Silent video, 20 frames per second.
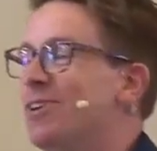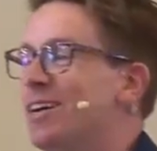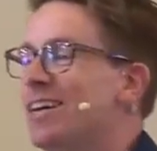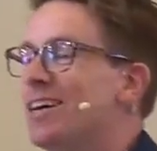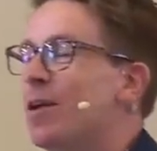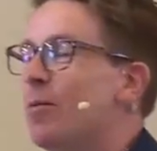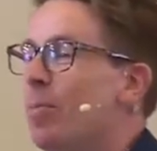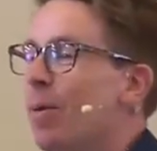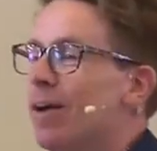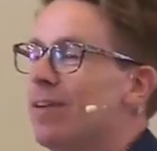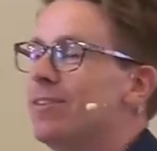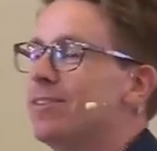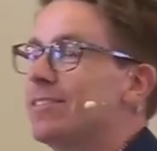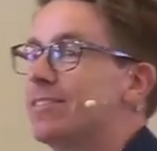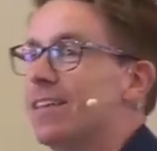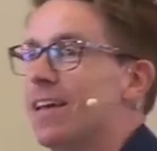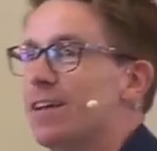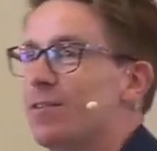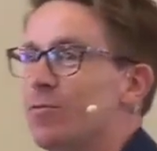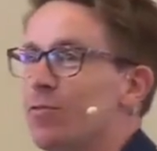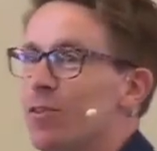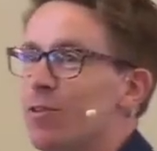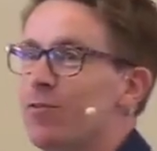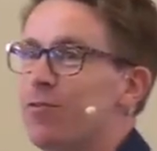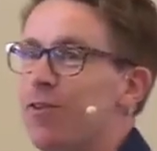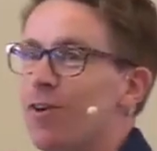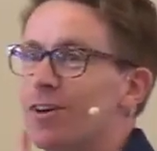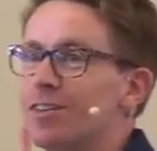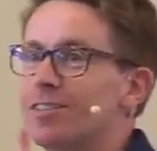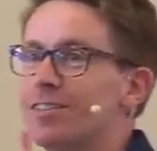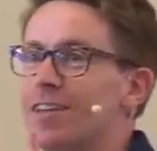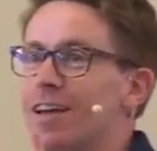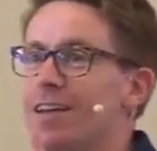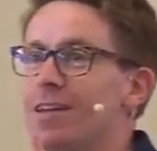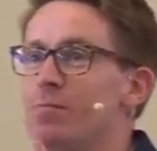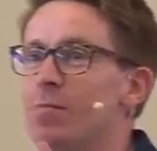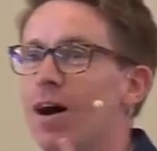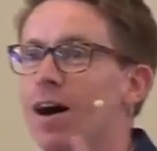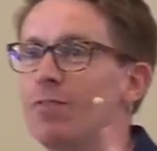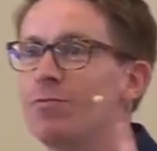and we are about to sing for the first
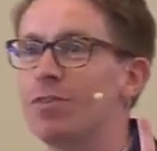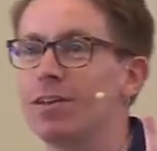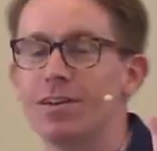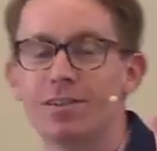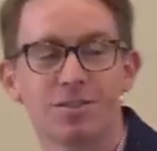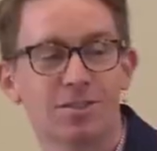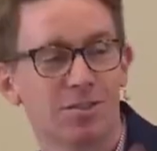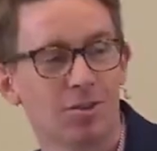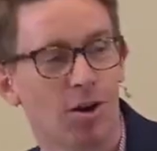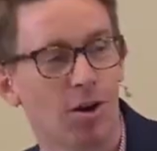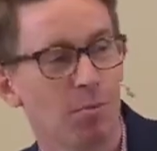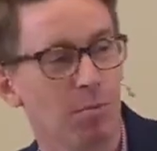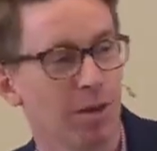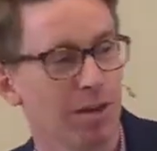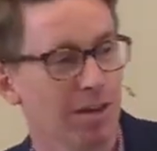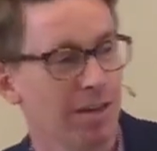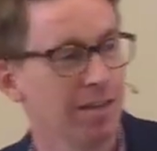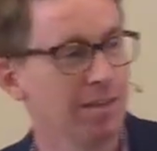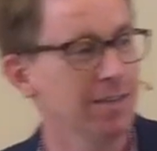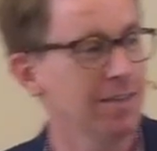time after a sermon